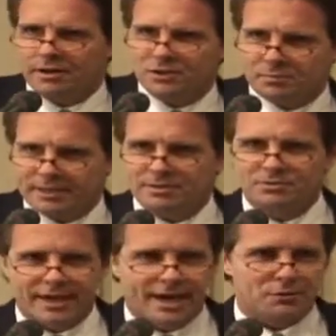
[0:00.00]
an
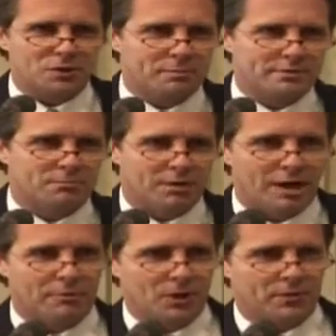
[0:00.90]
expectant dad or expectant
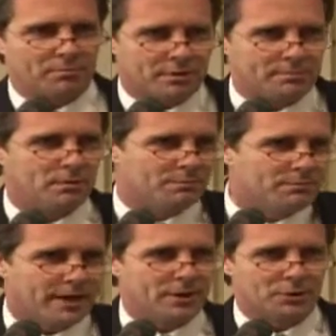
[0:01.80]
mom, you know that people
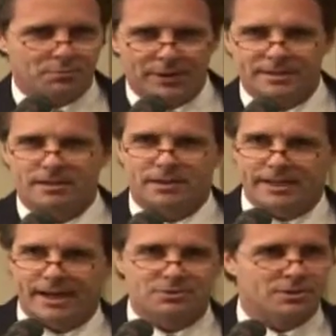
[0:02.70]
find out you're pregnant and
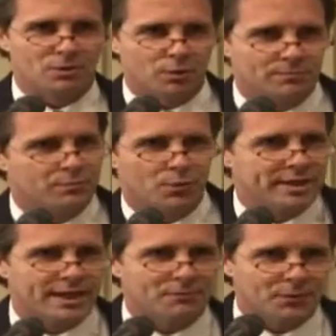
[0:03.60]
they ask, you know, what
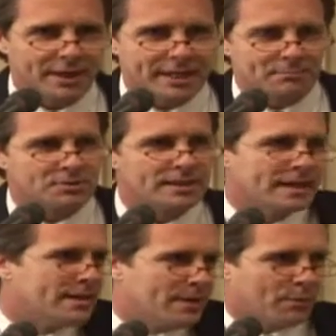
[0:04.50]
do you have for names?
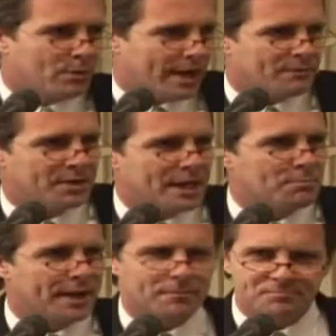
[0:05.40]
But we don't have a
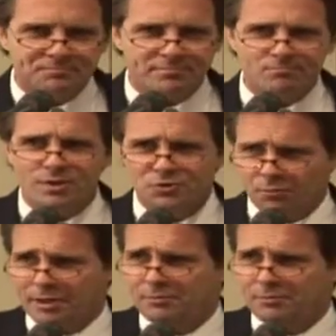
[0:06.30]
name yet. So